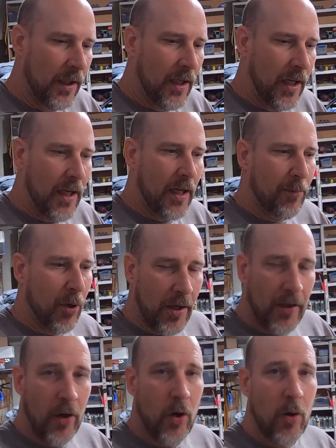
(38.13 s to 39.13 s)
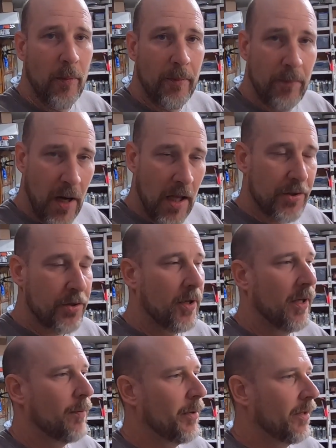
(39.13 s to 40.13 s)
and brought it home, polished
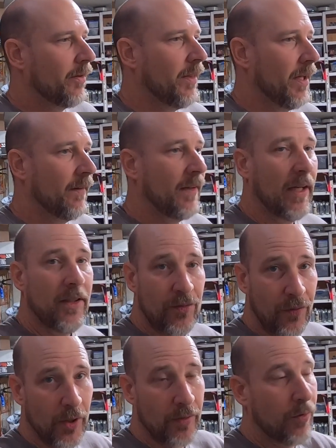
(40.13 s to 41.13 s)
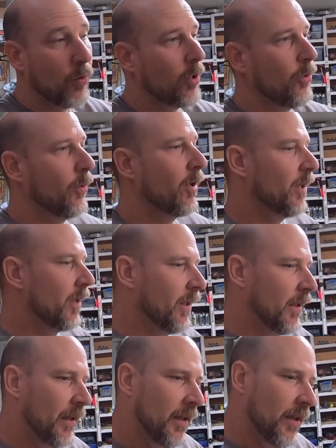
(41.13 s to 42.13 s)
it up and everything, and that is for the four-door.
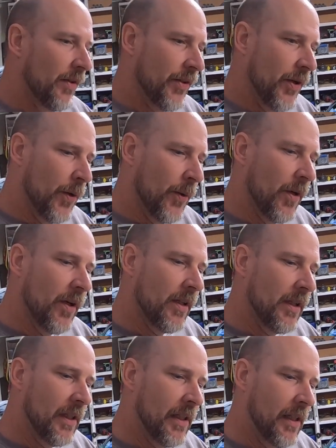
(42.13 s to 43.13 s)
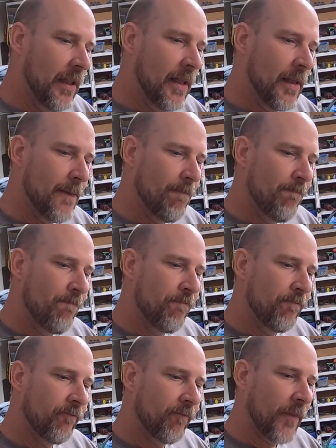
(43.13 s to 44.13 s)
So
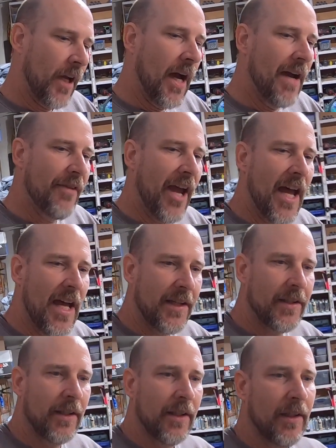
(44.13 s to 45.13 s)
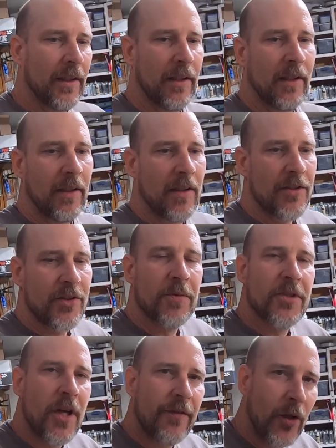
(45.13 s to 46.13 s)
I've had some
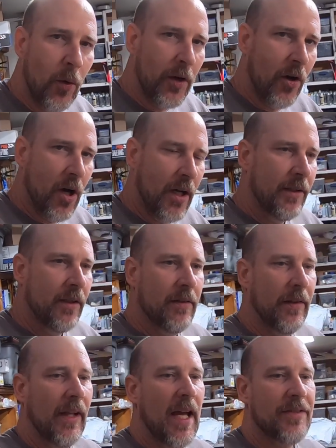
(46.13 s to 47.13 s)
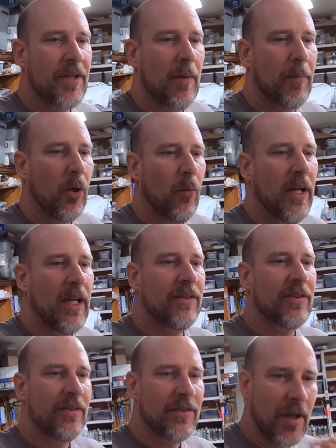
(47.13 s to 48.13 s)
stuff going on the last couple of
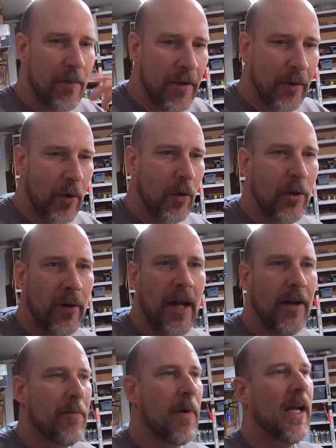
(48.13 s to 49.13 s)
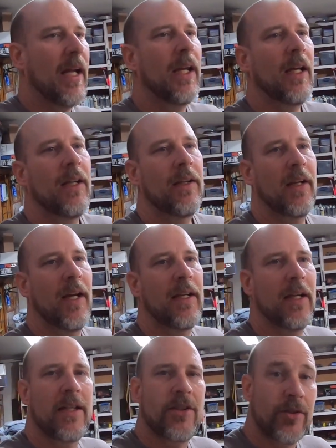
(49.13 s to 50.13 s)
weeks and something rolling around in my head, and
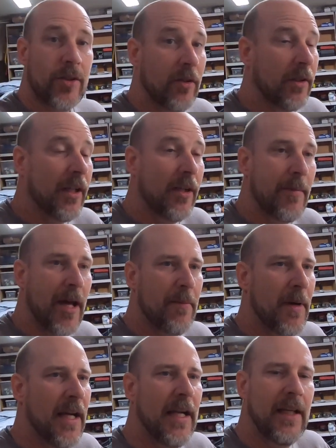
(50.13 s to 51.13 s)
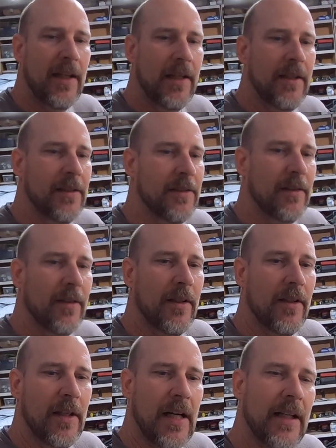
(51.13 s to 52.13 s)
I just couldn't get them out of my head,
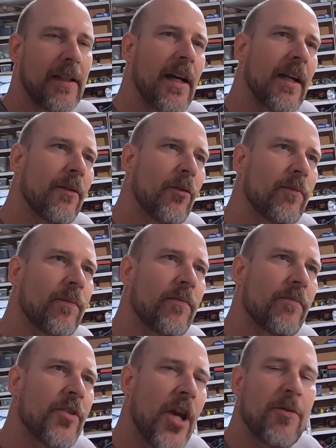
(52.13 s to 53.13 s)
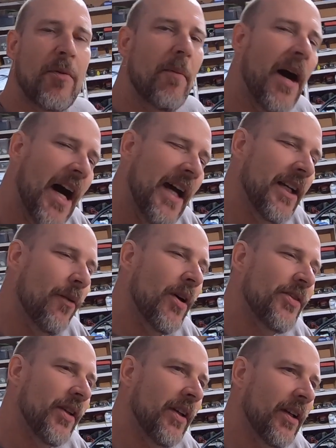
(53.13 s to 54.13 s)
and I had kind of changed my mind. I
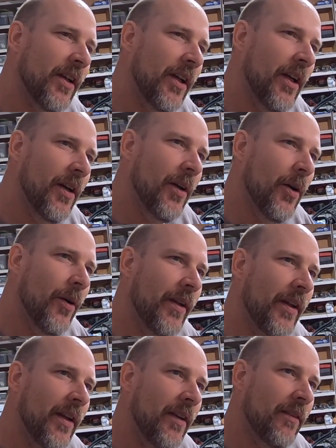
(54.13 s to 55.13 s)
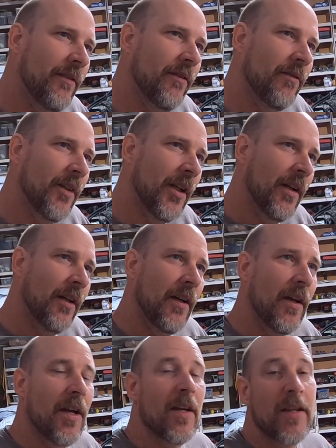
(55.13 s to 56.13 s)
wasn't going to go, and then
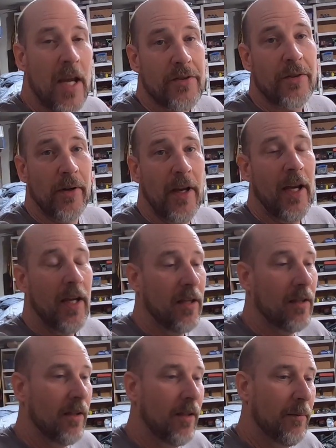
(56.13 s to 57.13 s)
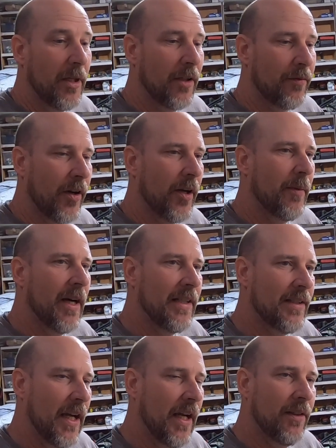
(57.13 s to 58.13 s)
yesterday, me and a friend of
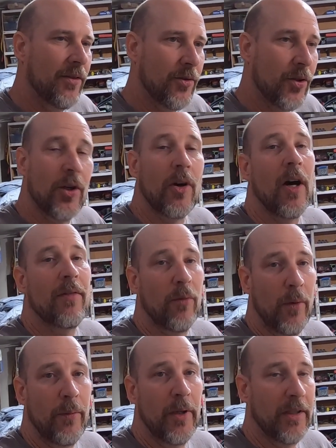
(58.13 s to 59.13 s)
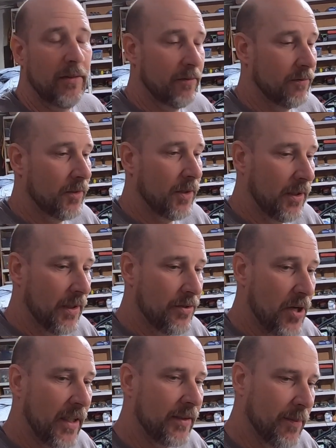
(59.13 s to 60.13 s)
mine, Dan, took off and we went and
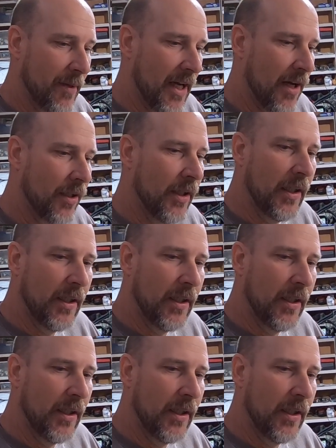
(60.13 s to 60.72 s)
checked them out.